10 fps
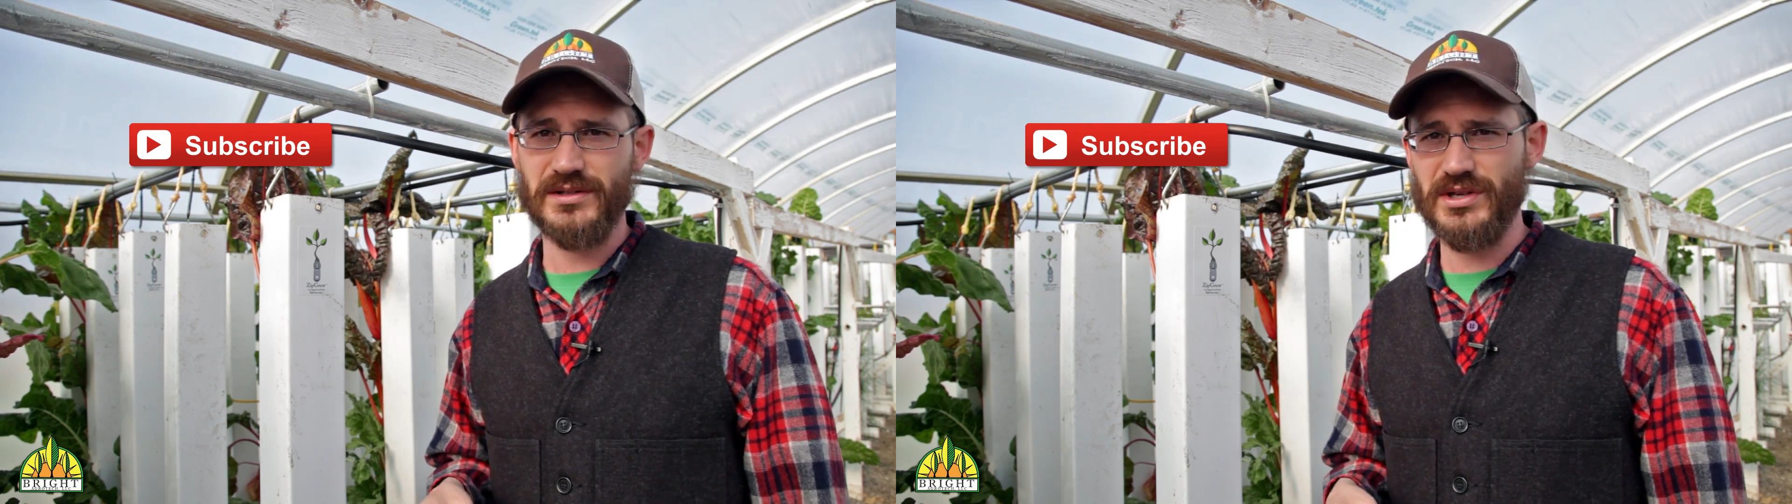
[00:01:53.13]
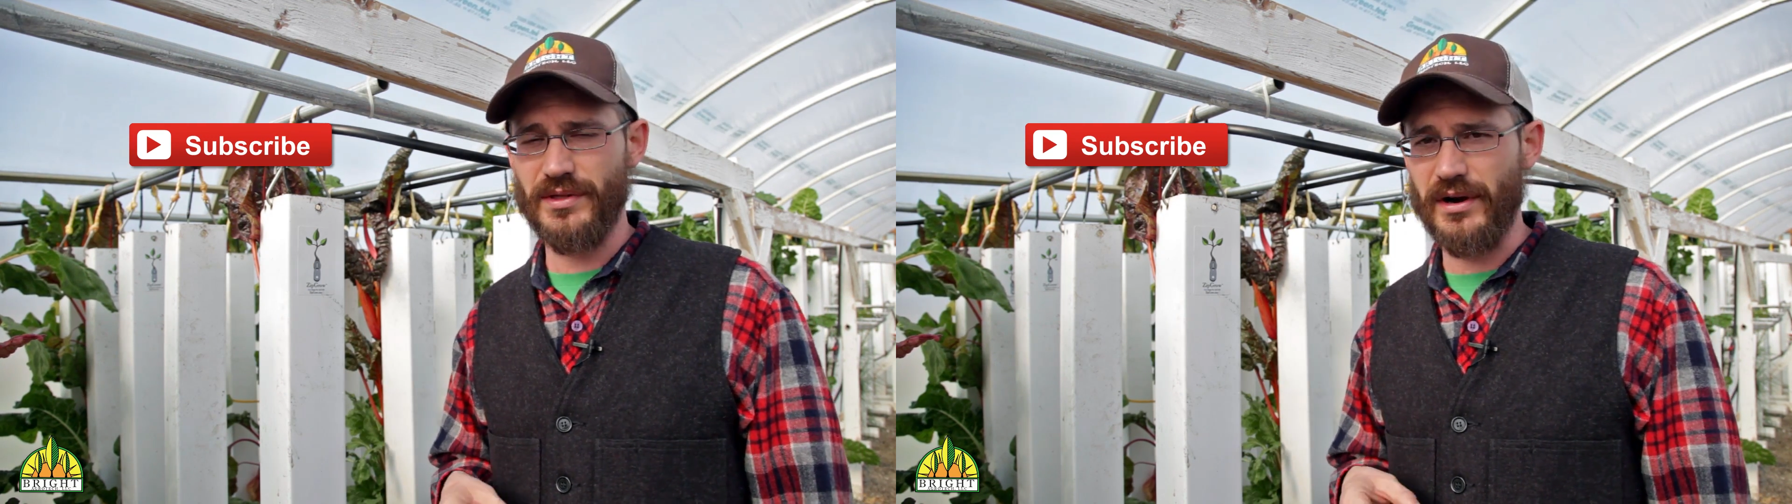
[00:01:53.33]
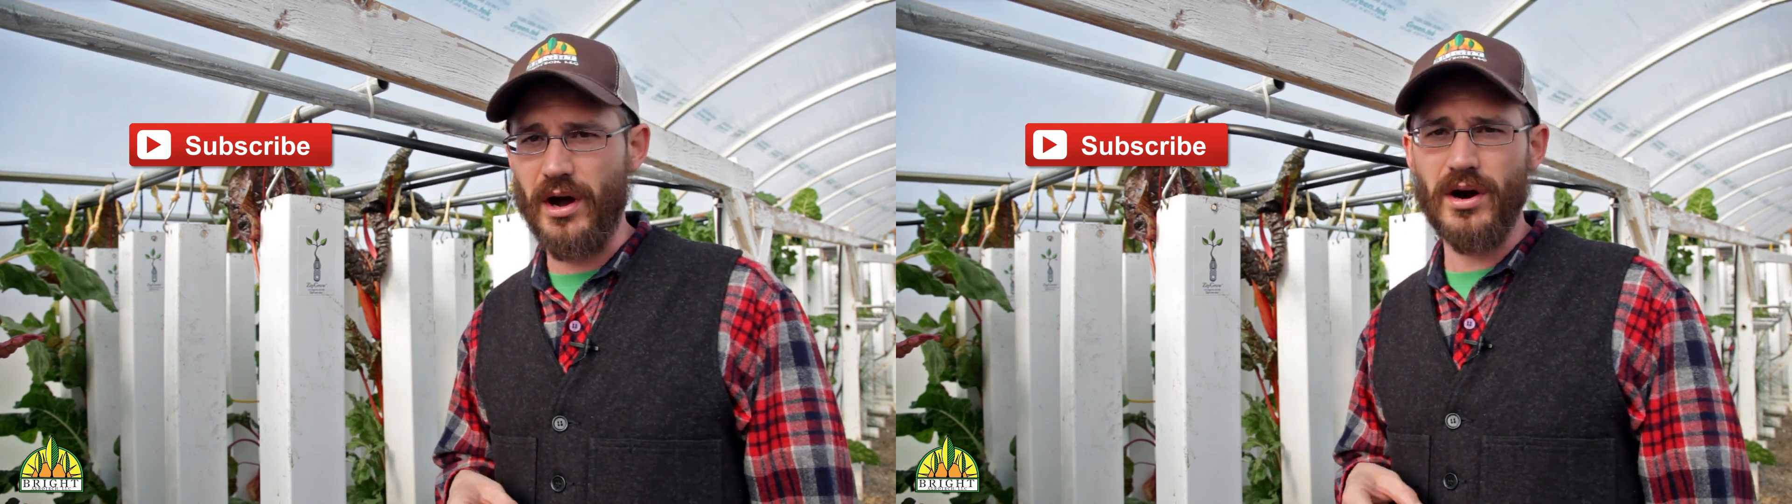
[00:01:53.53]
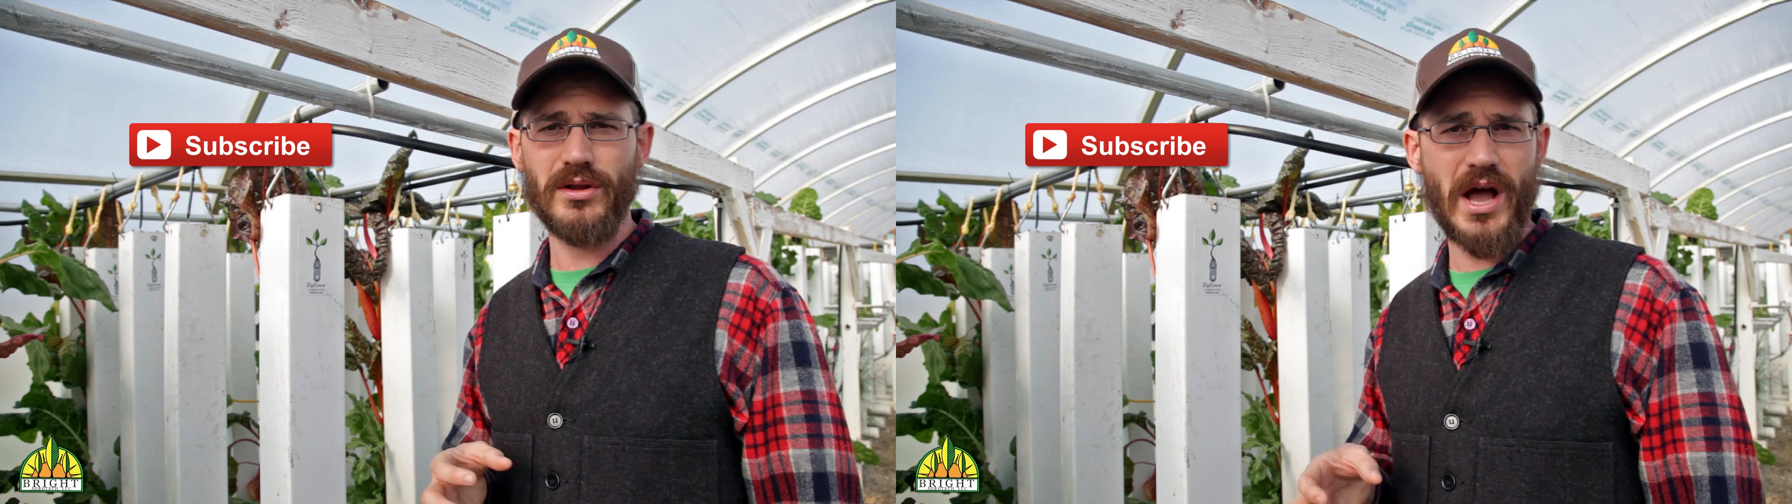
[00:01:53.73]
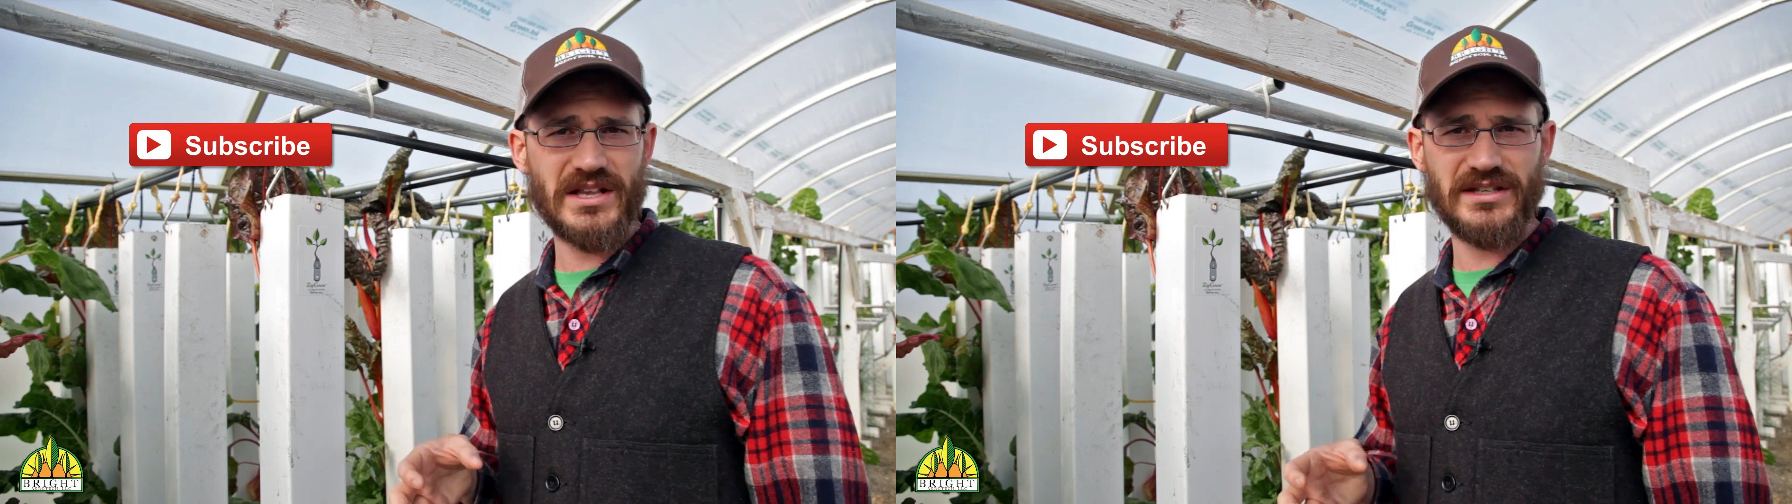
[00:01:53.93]
So there are
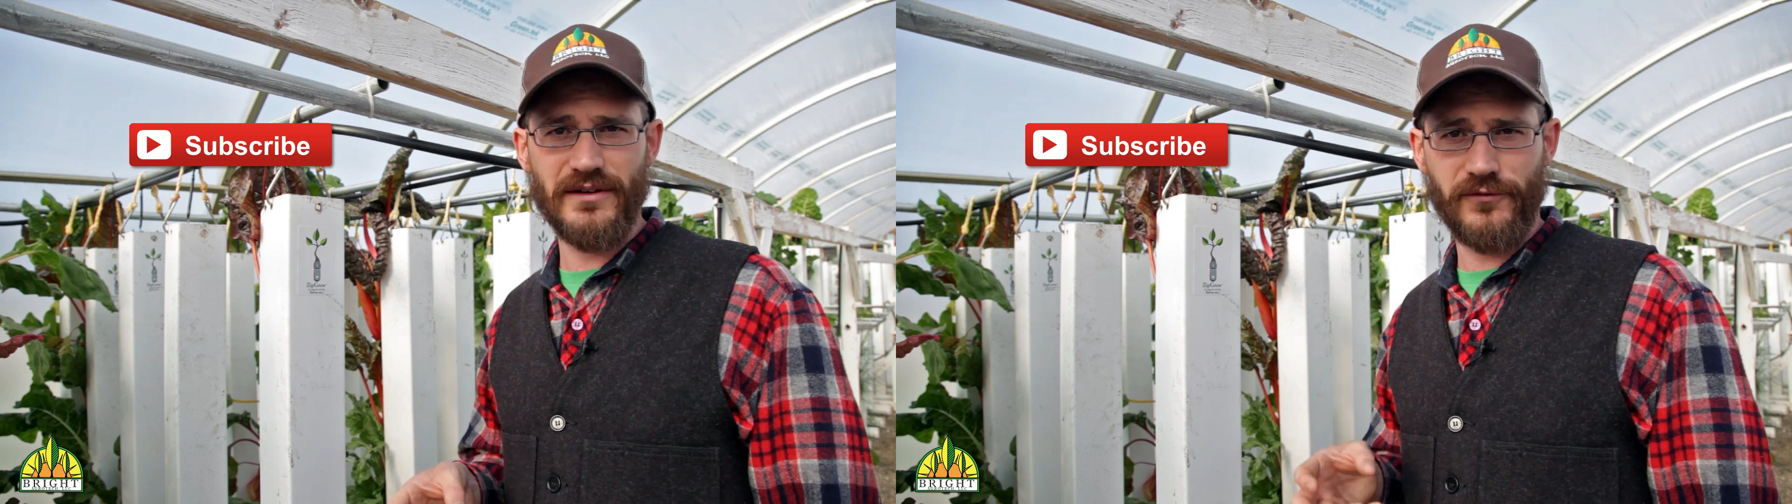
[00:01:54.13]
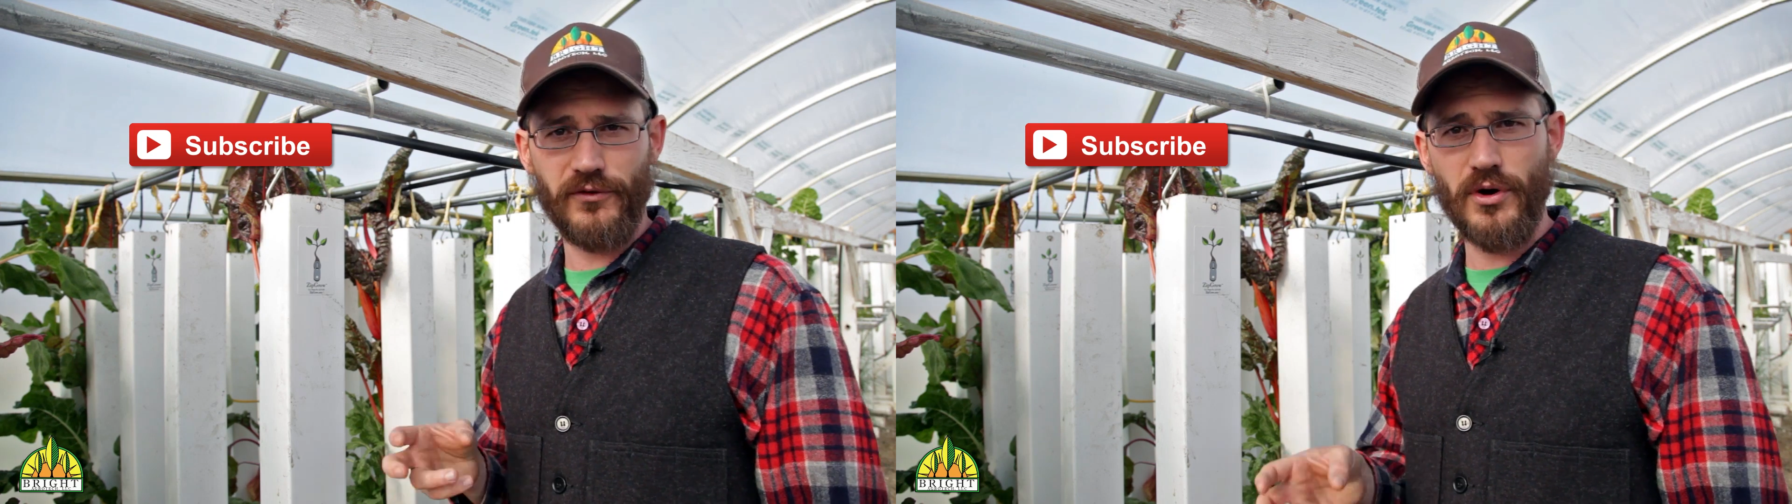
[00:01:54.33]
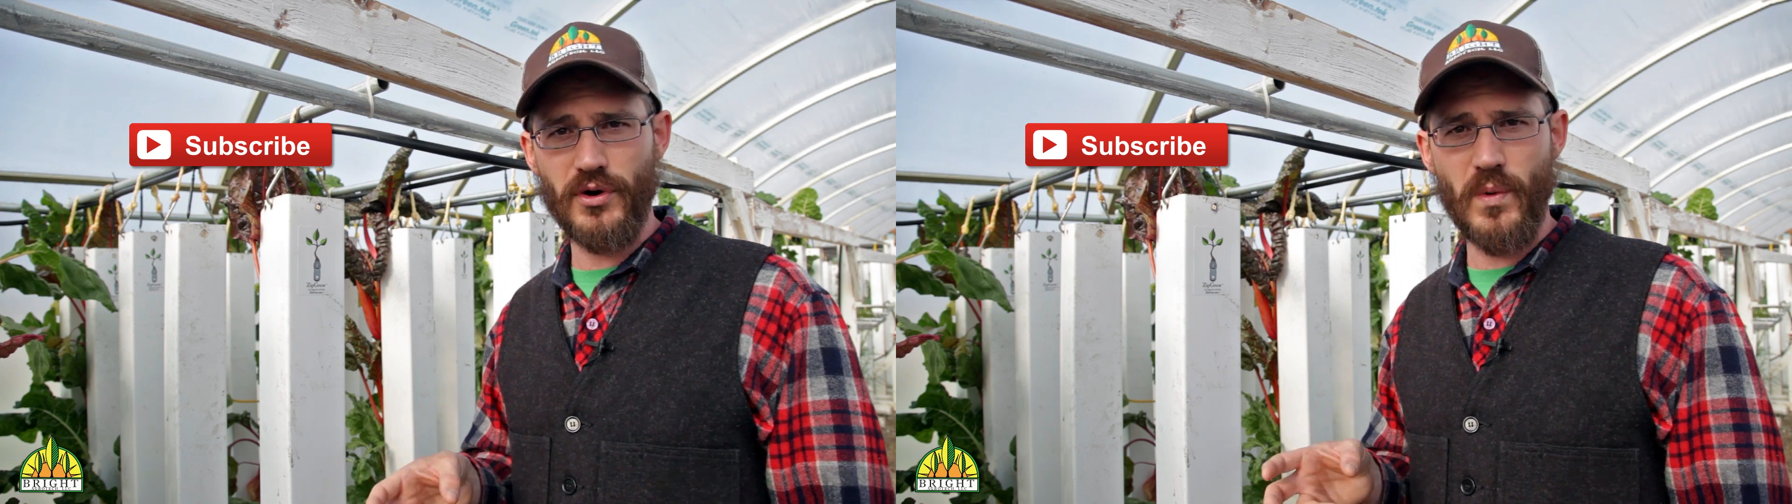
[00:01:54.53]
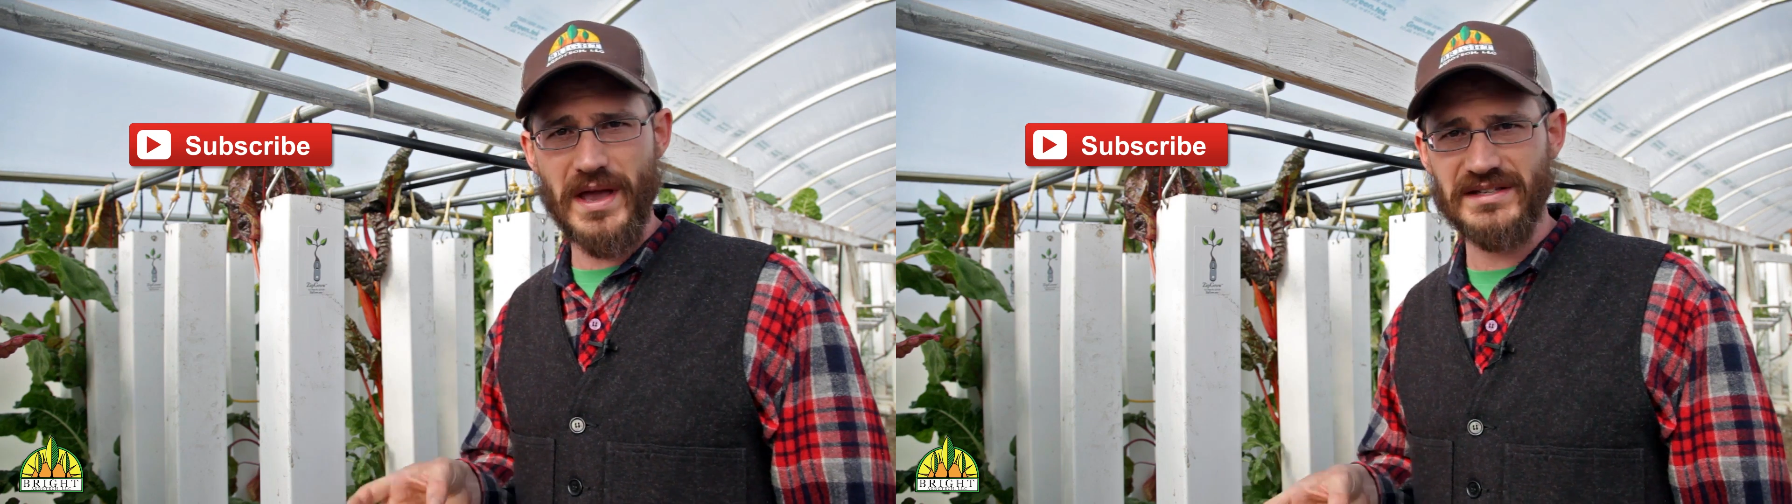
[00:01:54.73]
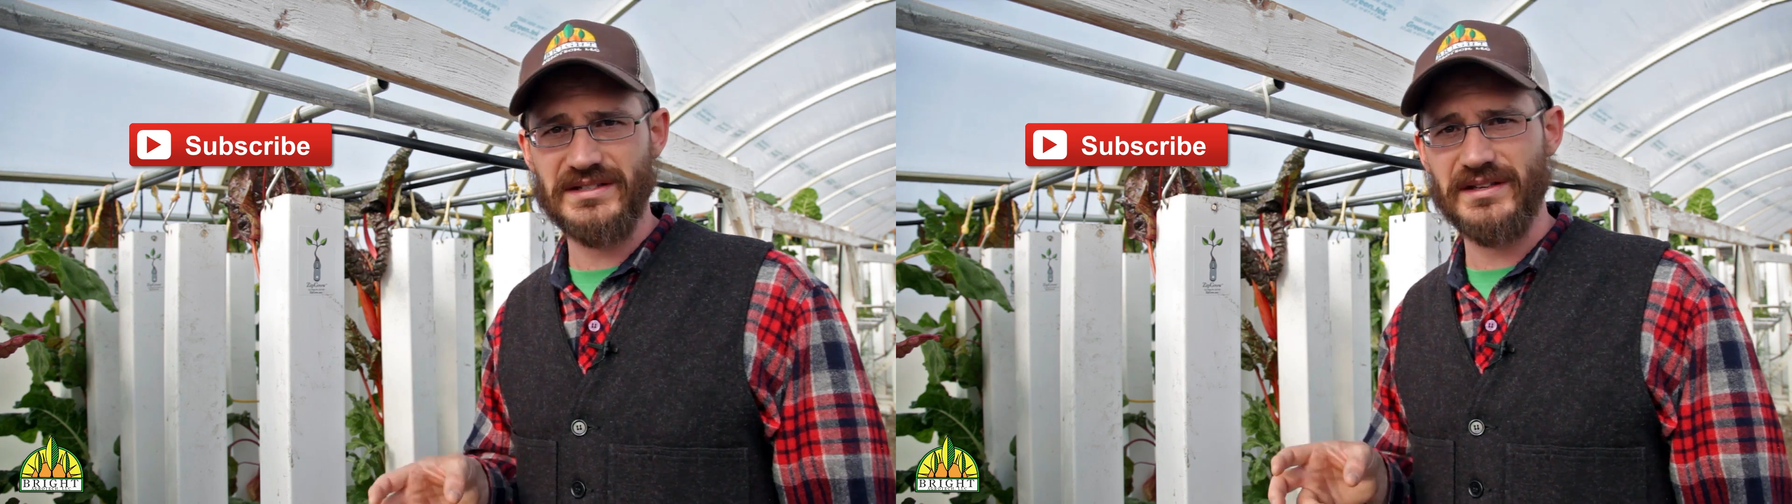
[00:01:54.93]
lots of flow to
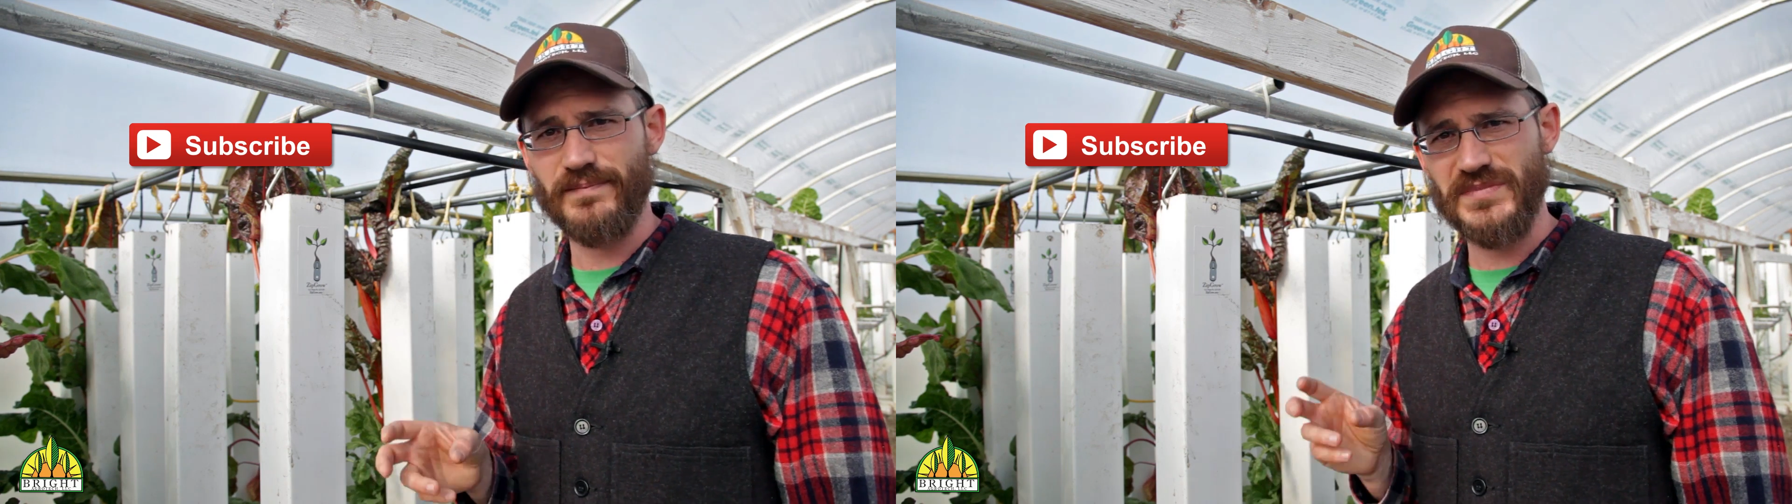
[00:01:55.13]
waste